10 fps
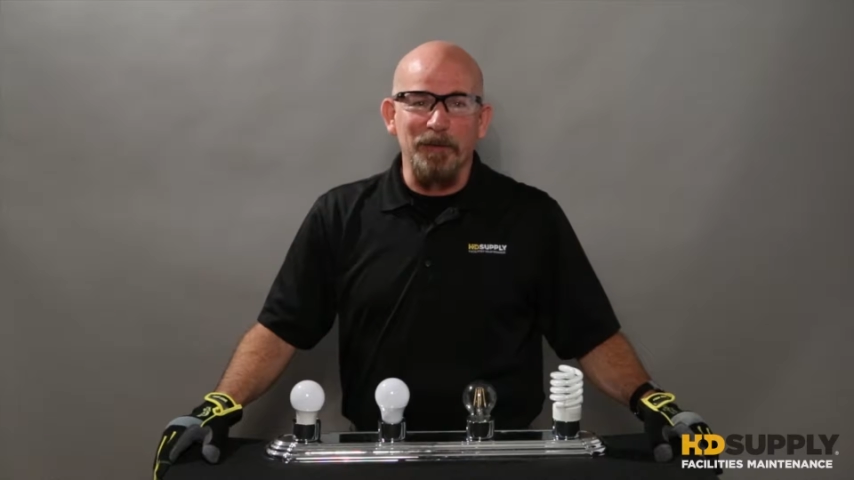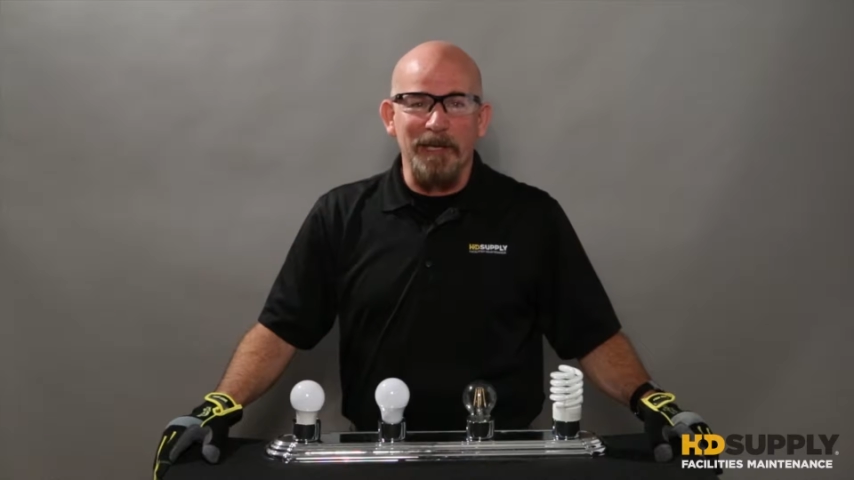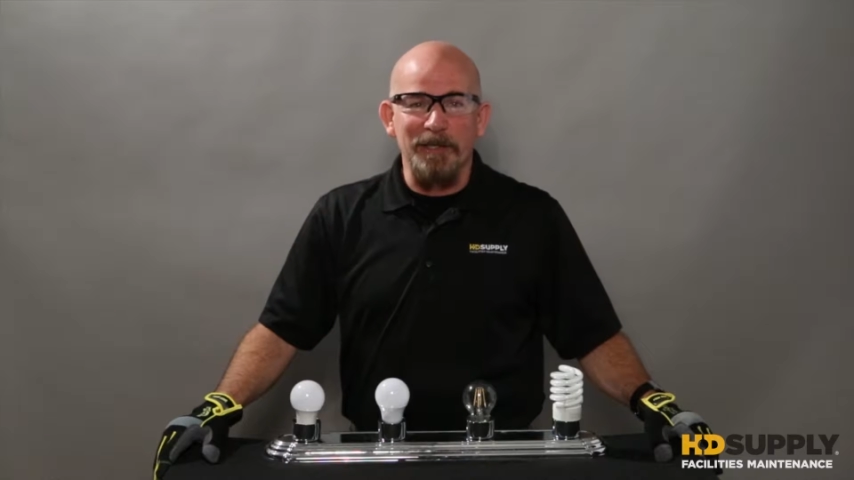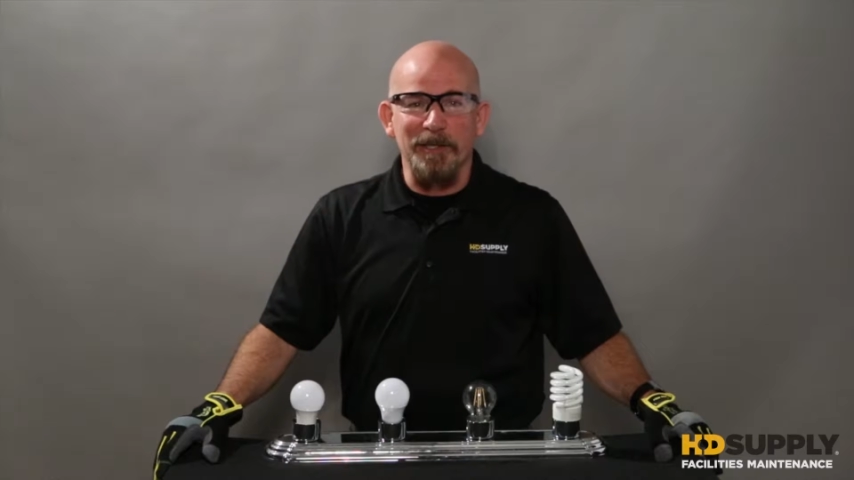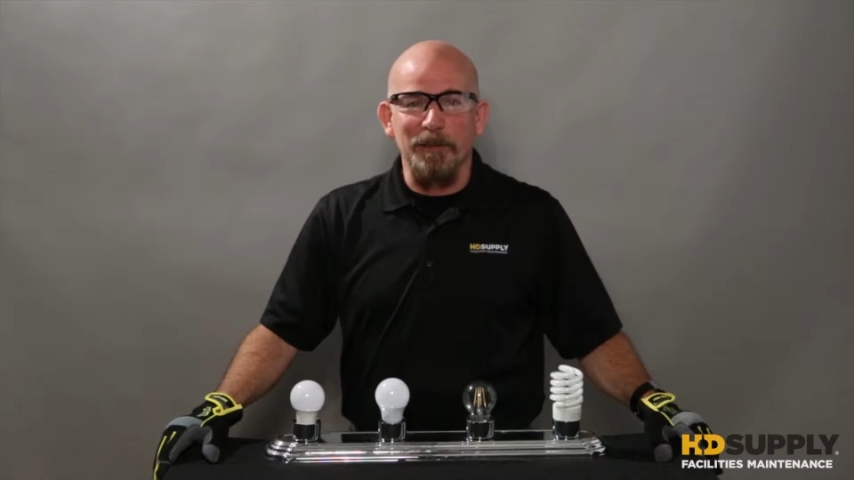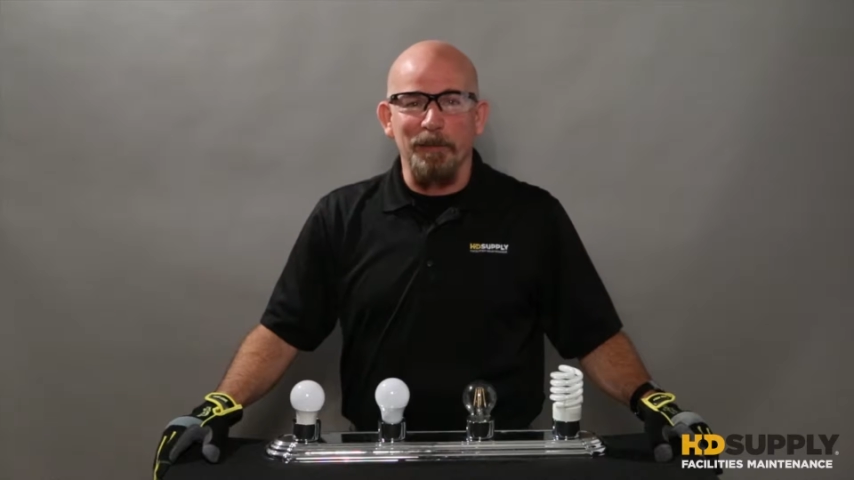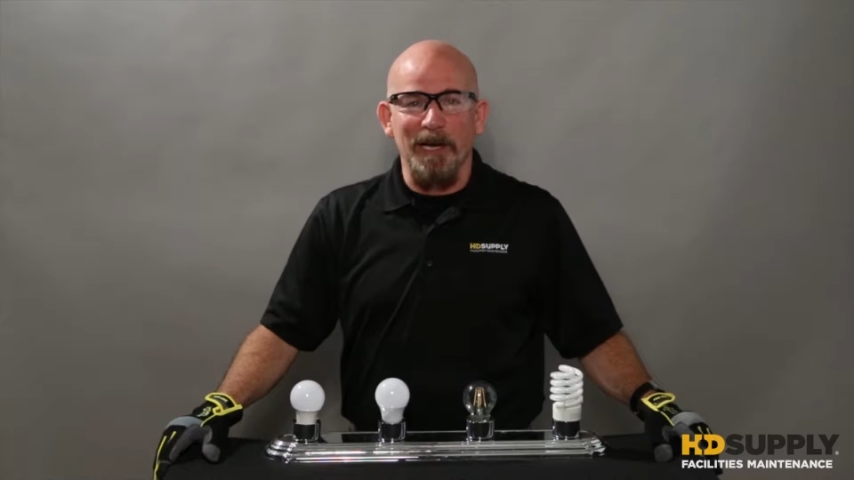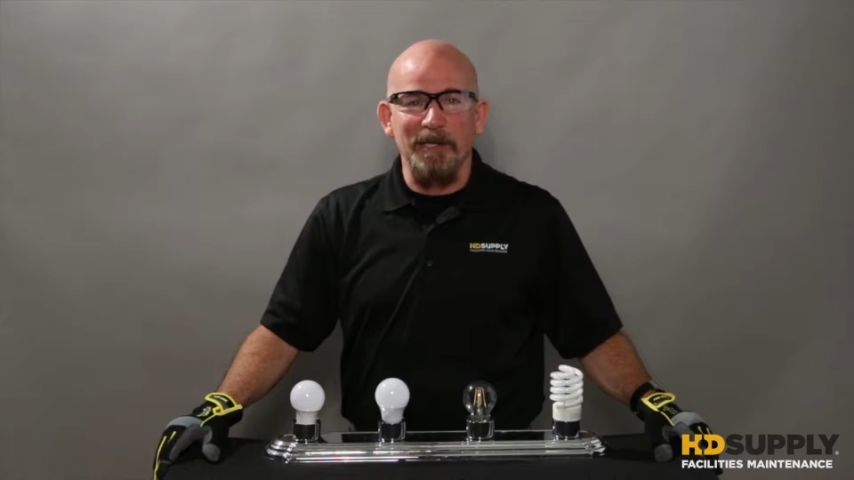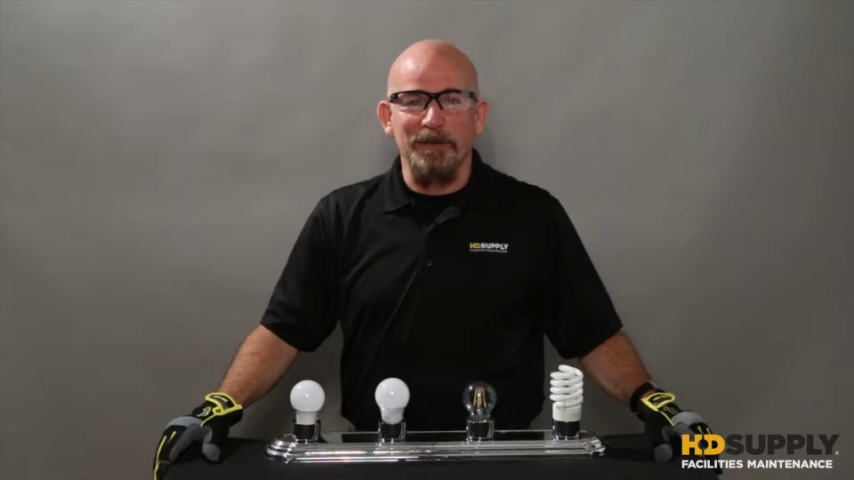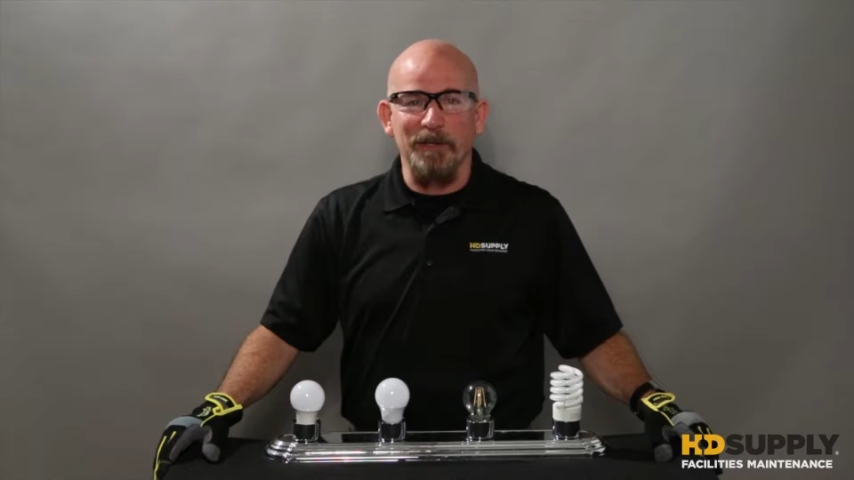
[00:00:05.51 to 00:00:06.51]
with HD
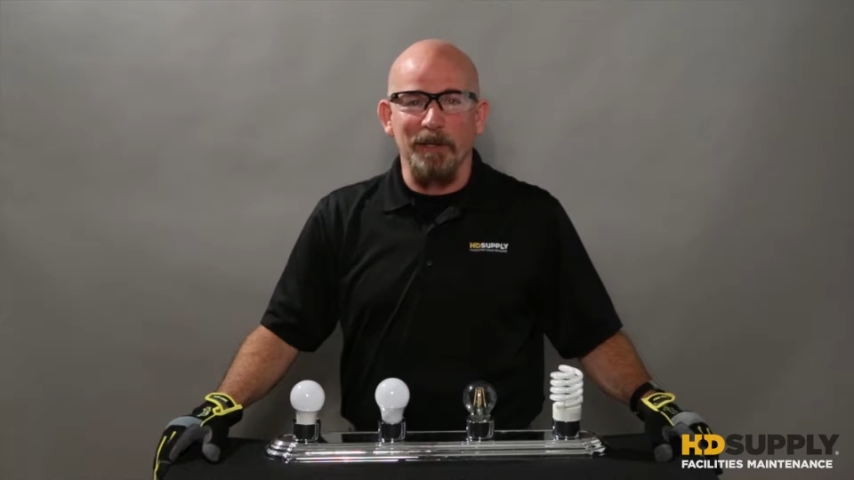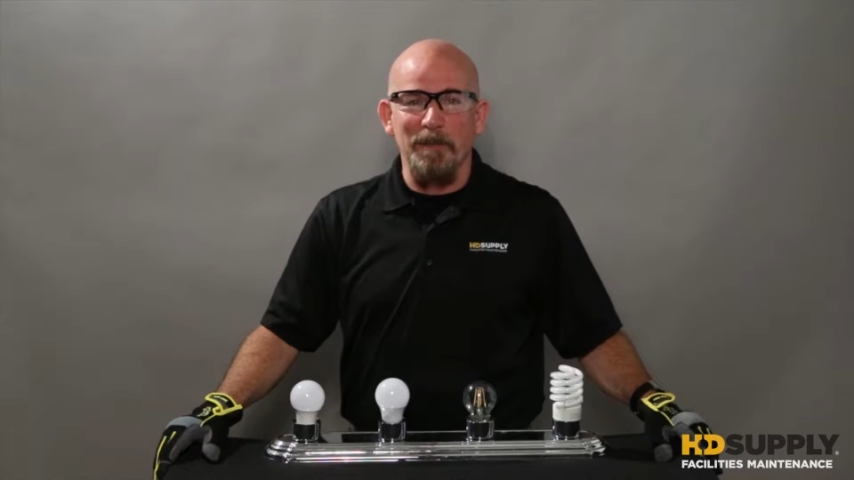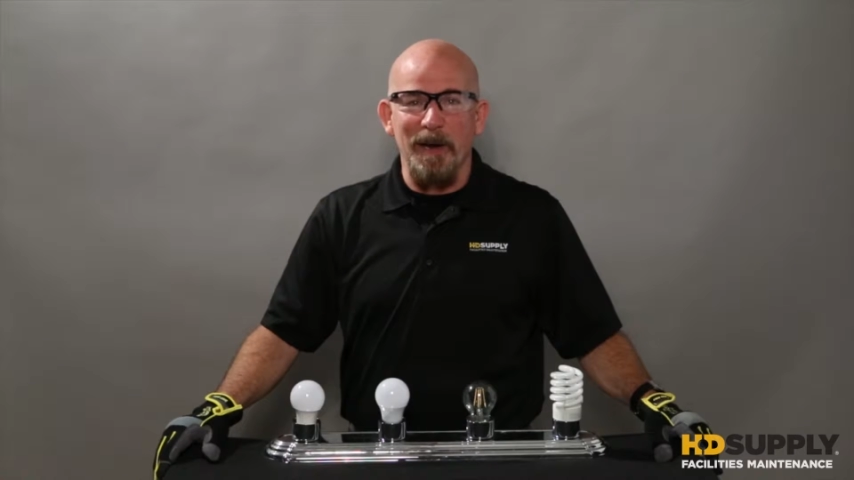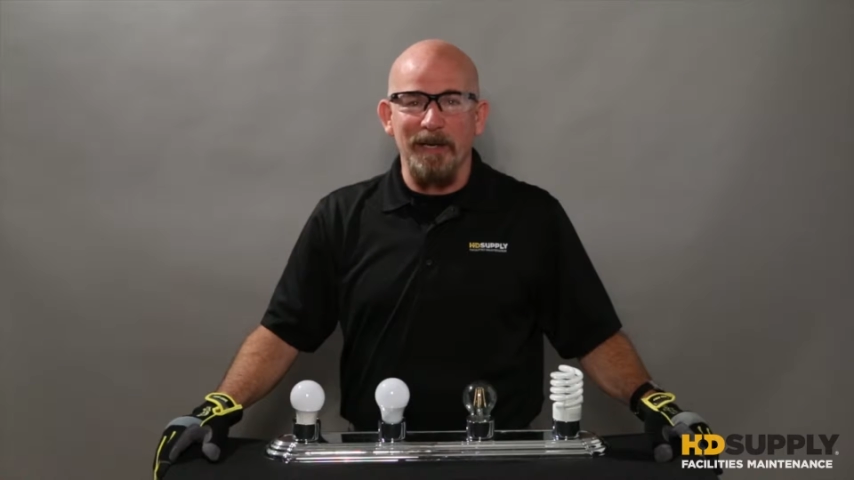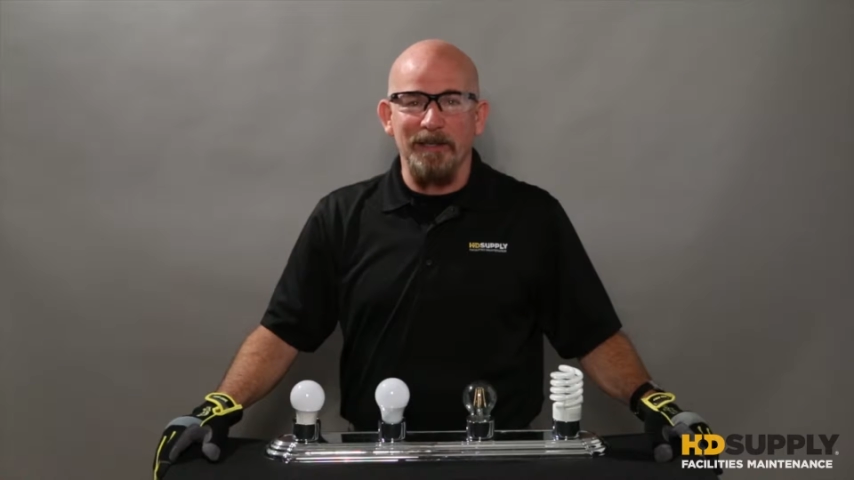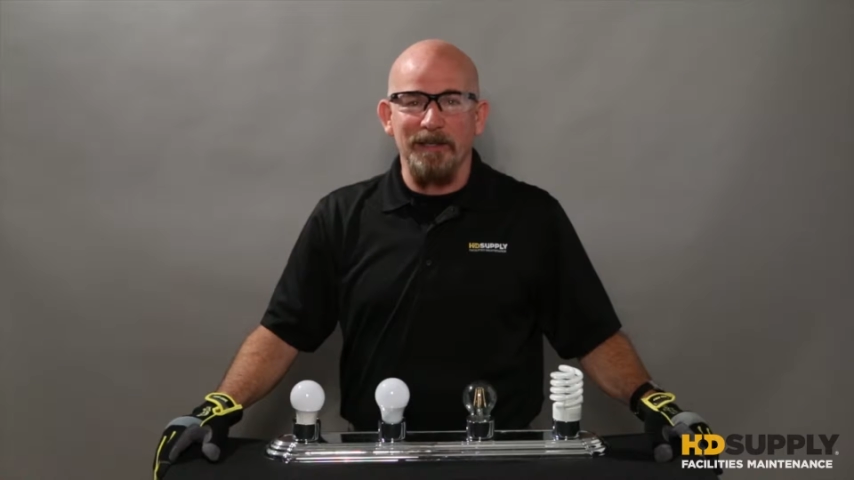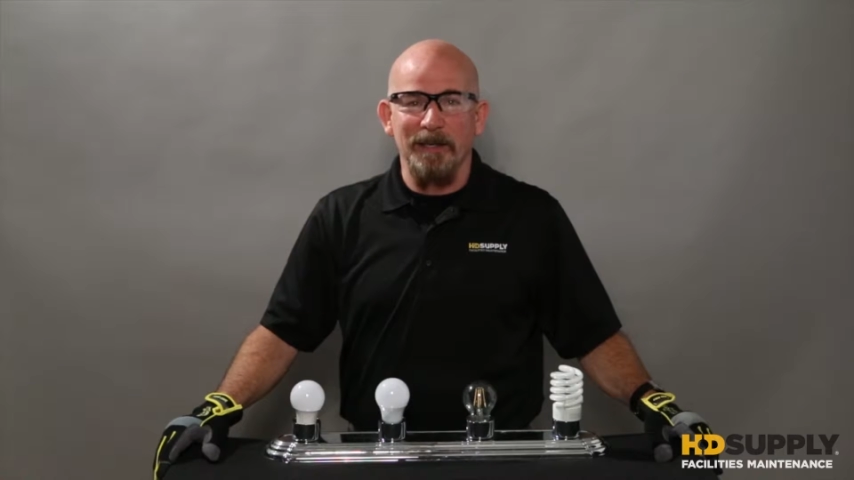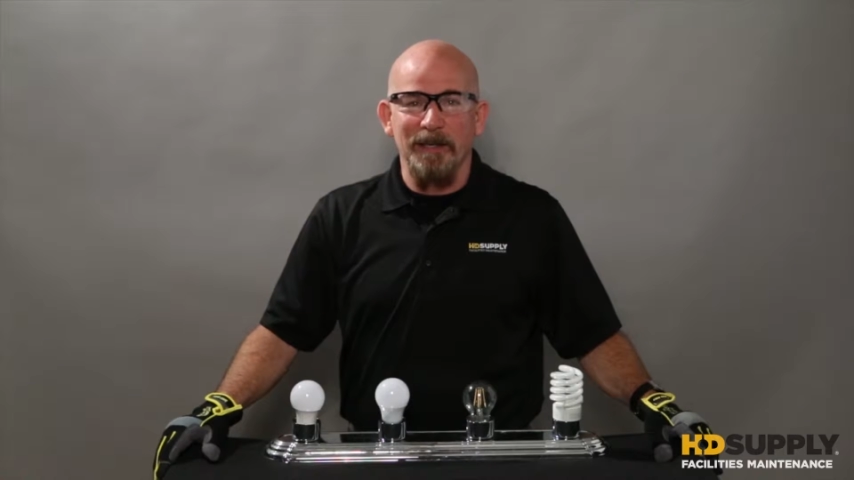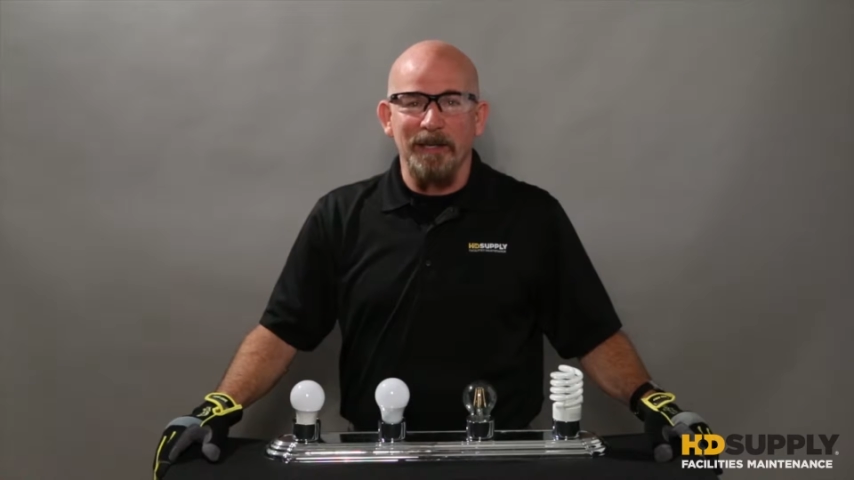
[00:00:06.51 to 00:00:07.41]
Supply's Facility Maintenance.